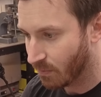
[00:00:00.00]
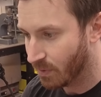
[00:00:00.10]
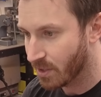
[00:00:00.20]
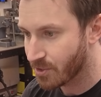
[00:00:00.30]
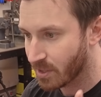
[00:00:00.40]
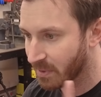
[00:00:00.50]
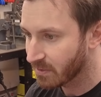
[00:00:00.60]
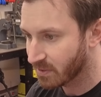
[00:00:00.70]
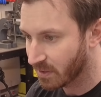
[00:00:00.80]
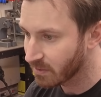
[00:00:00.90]
which I'm
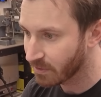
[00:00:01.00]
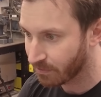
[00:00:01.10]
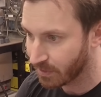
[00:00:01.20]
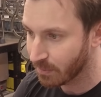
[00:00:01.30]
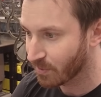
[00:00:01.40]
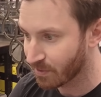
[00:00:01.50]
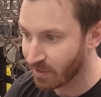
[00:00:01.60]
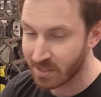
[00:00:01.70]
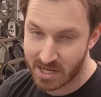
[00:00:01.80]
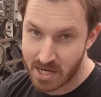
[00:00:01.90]
gonna send to the 3D printer
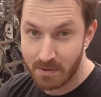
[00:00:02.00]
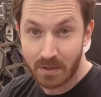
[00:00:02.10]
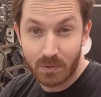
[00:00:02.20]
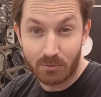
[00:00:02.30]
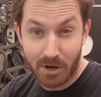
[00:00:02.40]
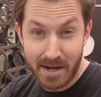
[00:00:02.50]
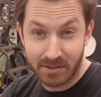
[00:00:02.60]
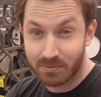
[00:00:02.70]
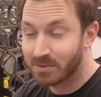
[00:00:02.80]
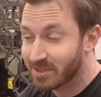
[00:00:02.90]
right now, and we'll
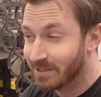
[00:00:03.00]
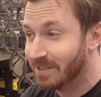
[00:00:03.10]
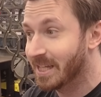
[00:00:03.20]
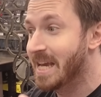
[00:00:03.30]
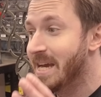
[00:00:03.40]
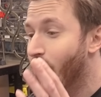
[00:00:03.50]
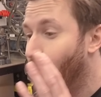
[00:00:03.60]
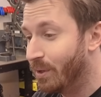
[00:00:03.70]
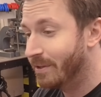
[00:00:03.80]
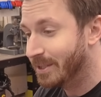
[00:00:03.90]
race. We'll see,
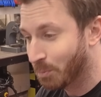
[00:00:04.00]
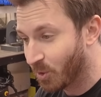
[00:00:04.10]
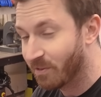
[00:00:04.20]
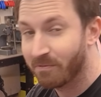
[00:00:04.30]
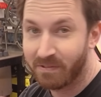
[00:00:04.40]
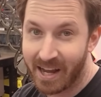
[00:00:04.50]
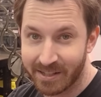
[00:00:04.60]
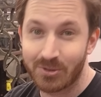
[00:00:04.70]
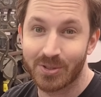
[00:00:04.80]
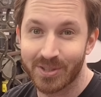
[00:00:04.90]
will this print
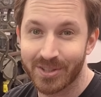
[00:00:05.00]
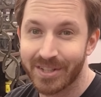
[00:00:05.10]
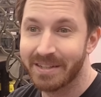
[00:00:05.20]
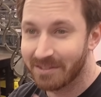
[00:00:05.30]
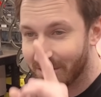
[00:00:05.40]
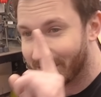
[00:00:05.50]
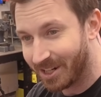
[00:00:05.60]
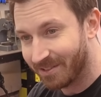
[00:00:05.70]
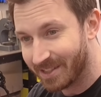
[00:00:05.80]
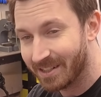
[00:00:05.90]
faster than the
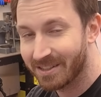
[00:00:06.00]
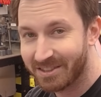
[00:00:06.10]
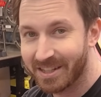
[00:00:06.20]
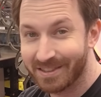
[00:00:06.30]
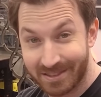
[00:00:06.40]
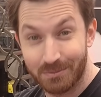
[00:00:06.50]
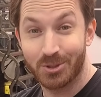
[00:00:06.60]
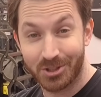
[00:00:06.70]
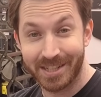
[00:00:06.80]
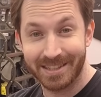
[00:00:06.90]
Carvera takes to
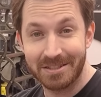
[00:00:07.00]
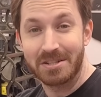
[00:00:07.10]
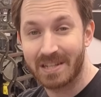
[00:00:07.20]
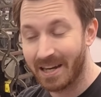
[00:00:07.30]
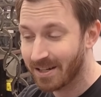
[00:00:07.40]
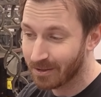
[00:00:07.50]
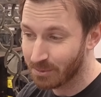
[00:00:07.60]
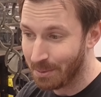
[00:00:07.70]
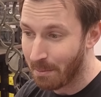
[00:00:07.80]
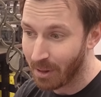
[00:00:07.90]
machine the entire
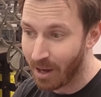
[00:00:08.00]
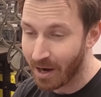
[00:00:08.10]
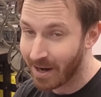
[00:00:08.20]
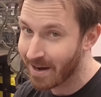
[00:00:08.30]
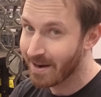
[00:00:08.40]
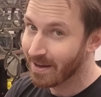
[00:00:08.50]
aluminum block?